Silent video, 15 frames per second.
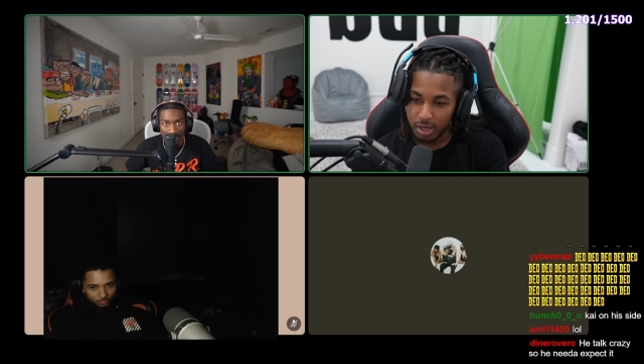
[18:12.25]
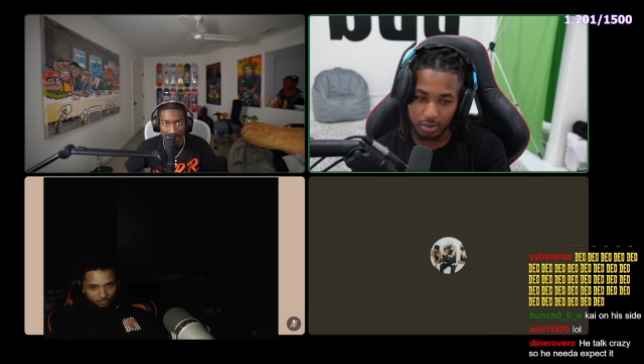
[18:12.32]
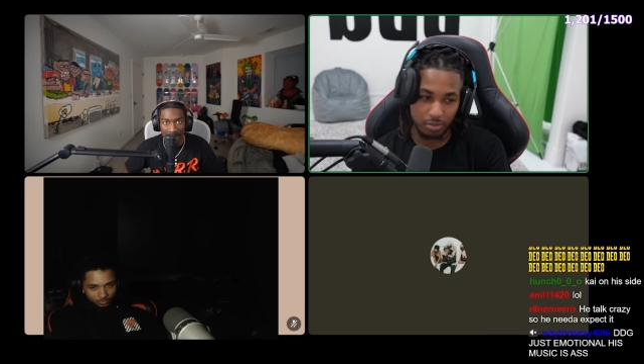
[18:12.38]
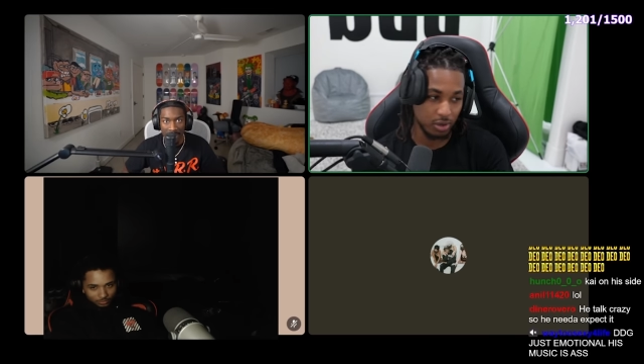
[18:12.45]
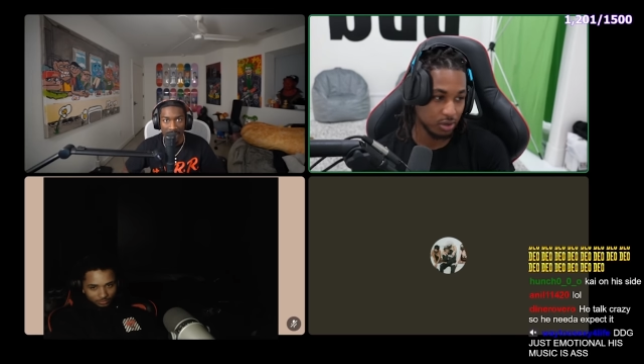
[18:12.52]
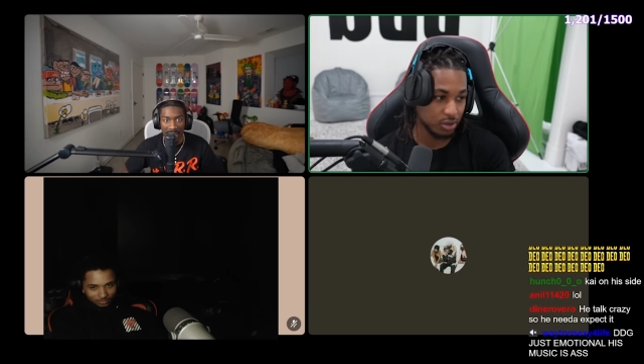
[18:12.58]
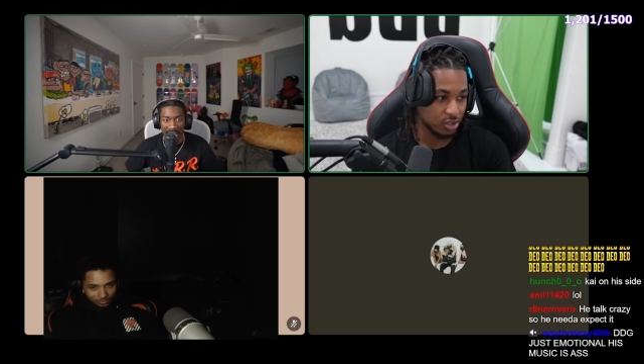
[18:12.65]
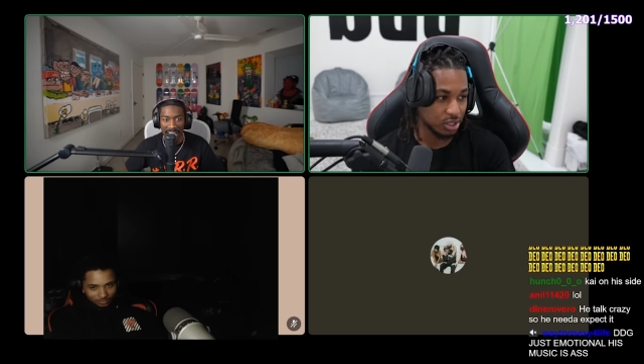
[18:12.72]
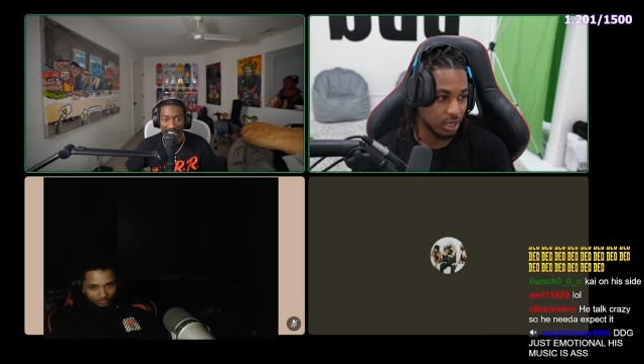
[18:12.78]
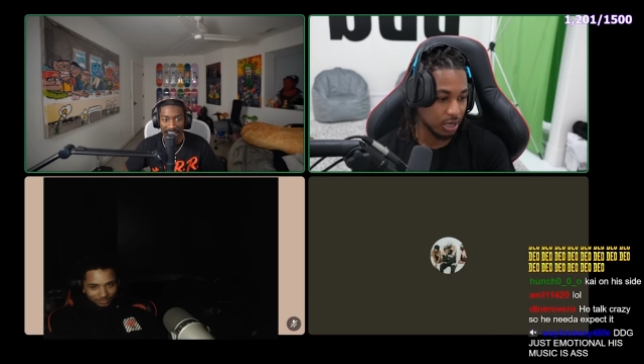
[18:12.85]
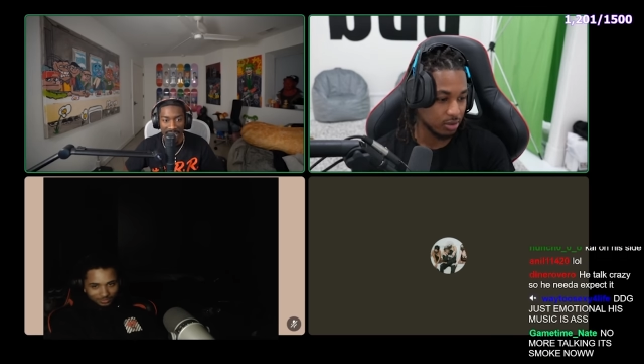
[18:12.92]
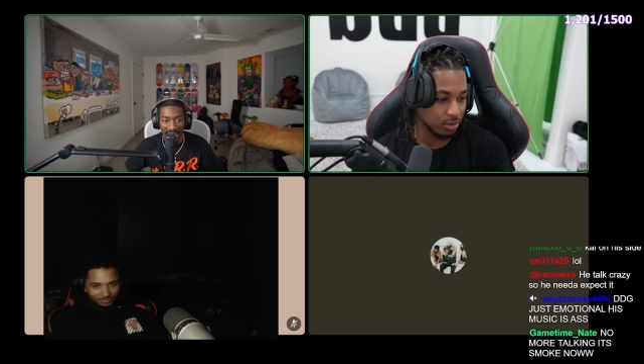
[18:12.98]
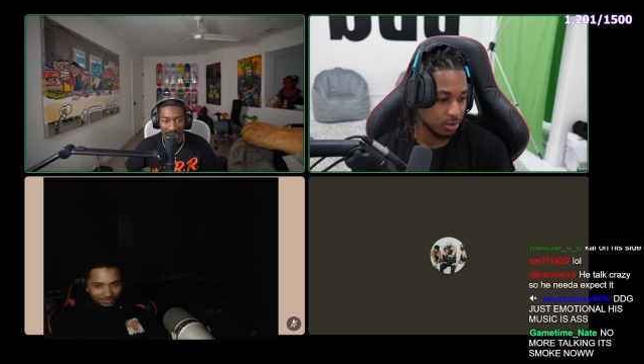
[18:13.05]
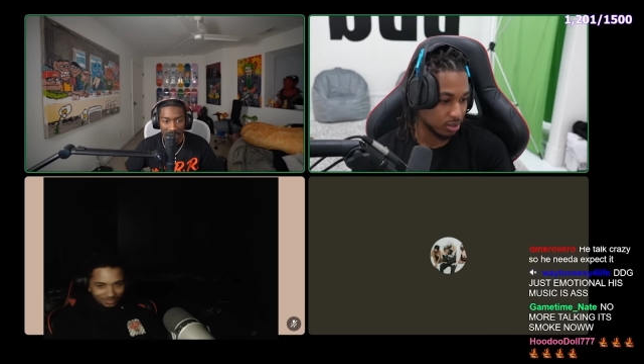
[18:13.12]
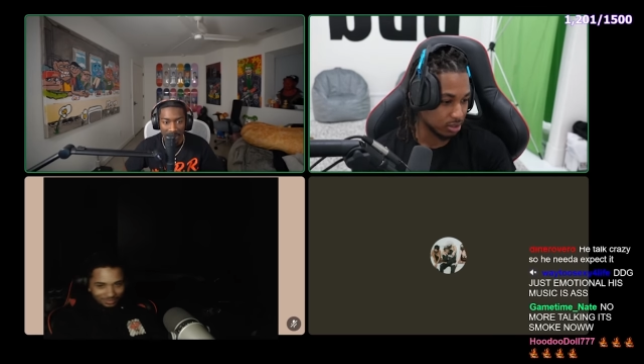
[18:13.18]
bro. You're
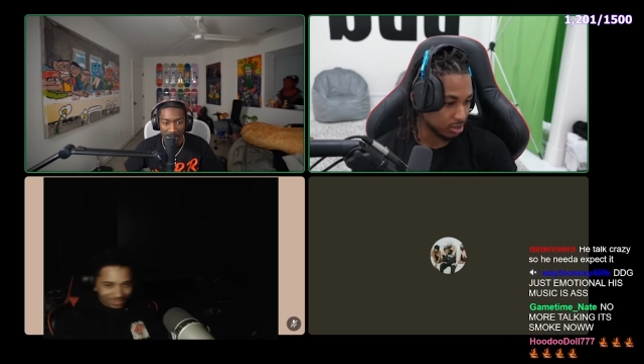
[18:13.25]
childish.